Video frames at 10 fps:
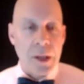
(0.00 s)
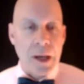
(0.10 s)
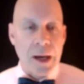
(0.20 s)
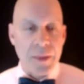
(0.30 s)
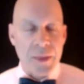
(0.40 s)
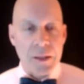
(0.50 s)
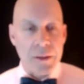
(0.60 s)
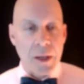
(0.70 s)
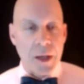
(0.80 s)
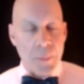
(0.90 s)
I think
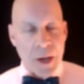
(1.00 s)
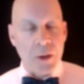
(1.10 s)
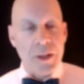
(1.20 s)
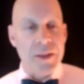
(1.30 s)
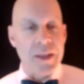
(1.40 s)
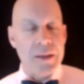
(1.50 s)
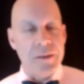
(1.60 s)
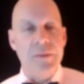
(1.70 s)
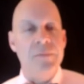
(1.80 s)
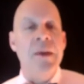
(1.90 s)
apparently
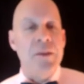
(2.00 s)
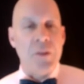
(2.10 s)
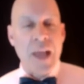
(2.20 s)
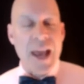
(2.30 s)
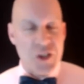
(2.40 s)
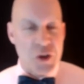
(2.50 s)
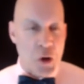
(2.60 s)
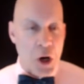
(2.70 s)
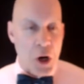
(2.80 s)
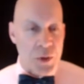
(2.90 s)
the last
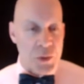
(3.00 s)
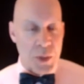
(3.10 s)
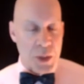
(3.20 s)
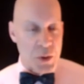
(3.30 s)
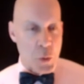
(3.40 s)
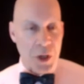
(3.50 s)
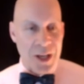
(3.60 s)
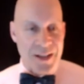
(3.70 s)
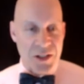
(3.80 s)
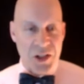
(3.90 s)
straw was when he was working
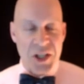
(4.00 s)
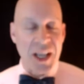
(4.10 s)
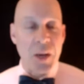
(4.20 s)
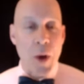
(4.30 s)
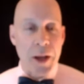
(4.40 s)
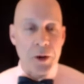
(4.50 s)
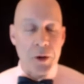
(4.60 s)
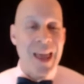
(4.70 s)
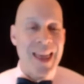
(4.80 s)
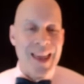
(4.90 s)
as a singing waiter
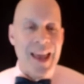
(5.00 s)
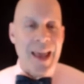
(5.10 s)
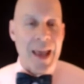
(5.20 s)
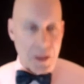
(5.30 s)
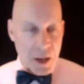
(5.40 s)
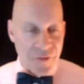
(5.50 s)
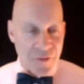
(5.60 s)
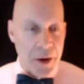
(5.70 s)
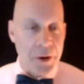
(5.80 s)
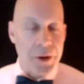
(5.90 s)
and got
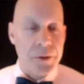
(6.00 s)
fired.